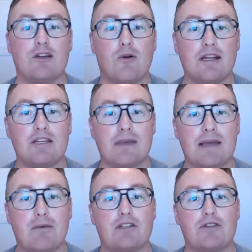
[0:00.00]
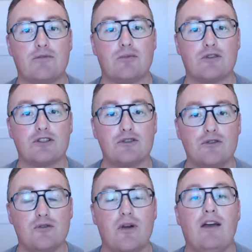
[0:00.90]
going to be able to
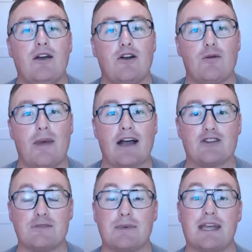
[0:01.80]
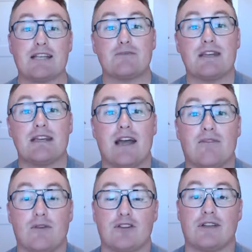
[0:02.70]
pursue her passions, because we
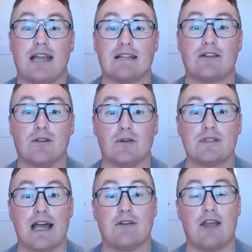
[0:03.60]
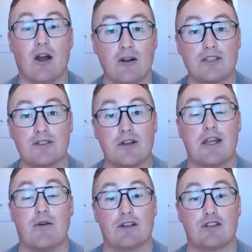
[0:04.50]
unfortunately had to close down the art
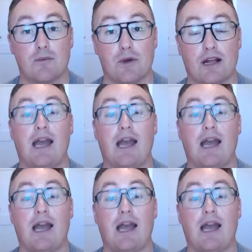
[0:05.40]
studio at Sherbrooke.